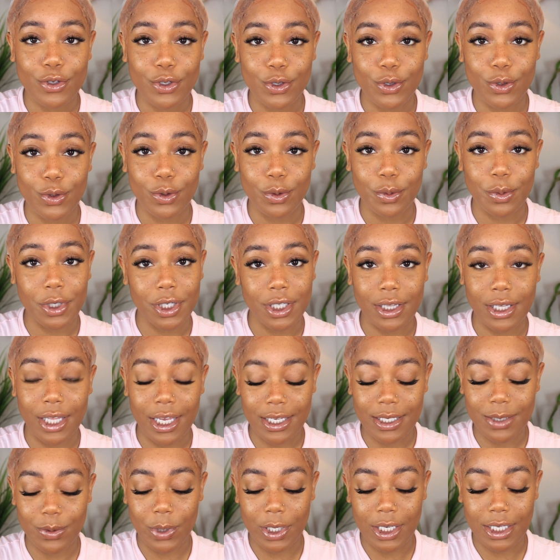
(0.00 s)
to put
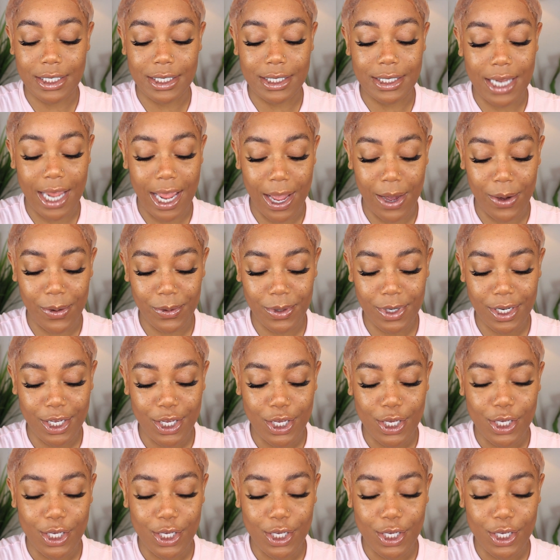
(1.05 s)
lace wigs down.